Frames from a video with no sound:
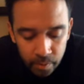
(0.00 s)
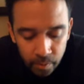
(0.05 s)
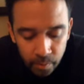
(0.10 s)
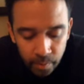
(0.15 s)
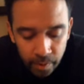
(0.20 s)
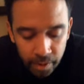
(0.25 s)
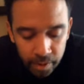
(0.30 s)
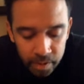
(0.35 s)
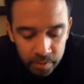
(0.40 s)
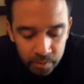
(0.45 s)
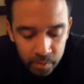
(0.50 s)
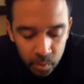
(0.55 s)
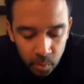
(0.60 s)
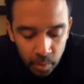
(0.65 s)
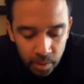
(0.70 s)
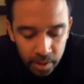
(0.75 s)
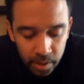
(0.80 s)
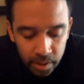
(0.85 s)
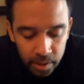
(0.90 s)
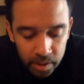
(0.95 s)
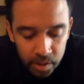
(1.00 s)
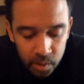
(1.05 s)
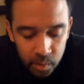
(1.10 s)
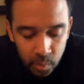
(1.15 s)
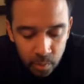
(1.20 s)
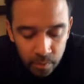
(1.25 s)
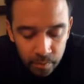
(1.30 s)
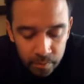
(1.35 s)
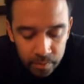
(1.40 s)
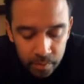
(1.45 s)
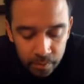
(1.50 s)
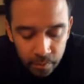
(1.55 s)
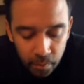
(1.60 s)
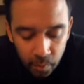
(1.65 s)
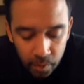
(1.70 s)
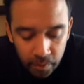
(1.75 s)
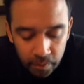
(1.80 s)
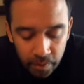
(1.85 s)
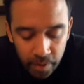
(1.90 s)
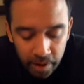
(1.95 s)
the range of 20 to
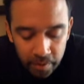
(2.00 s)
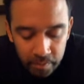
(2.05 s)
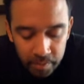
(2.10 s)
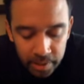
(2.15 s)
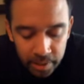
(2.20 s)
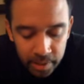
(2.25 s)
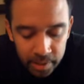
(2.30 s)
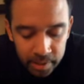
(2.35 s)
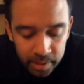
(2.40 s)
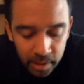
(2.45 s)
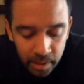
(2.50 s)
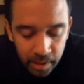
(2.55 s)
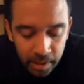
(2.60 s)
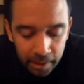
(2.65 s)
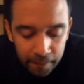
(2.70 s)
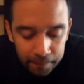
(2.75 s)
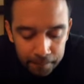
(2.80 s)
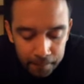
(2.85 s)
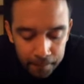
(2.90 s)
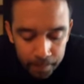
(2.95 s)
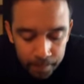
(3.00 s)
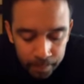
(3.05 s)
45 psi.